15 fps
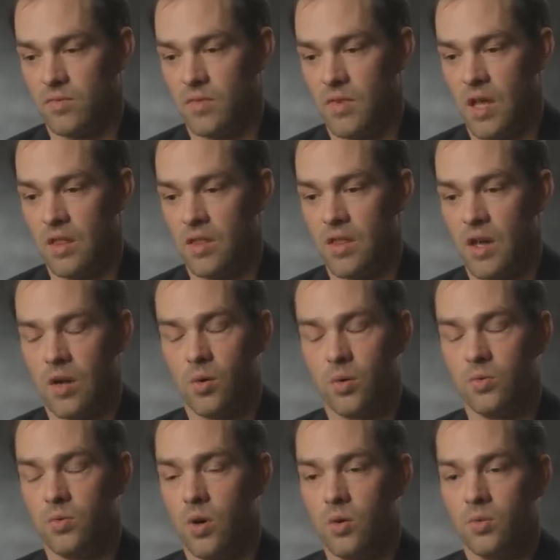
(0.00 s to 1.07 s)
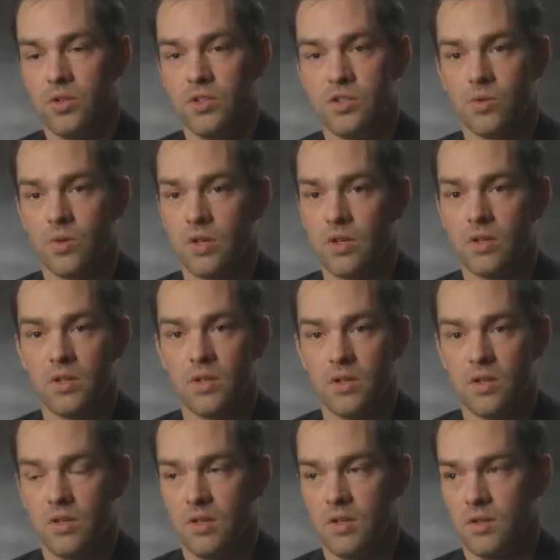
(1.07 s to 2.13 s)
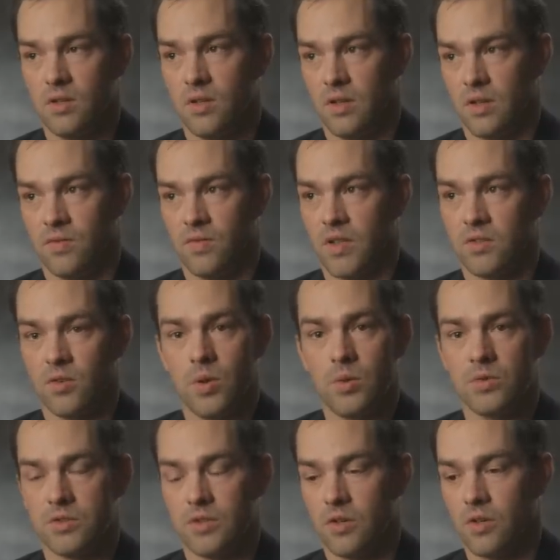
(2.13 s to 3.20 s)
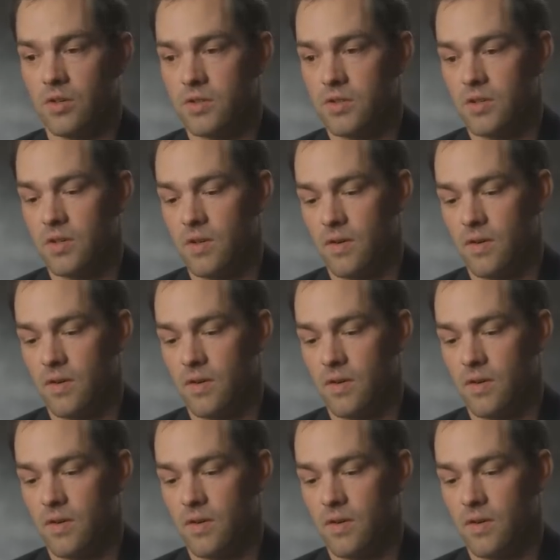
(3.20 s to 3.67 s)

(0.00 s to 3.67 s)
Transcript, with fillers: they owned the joint, like victory was theirs,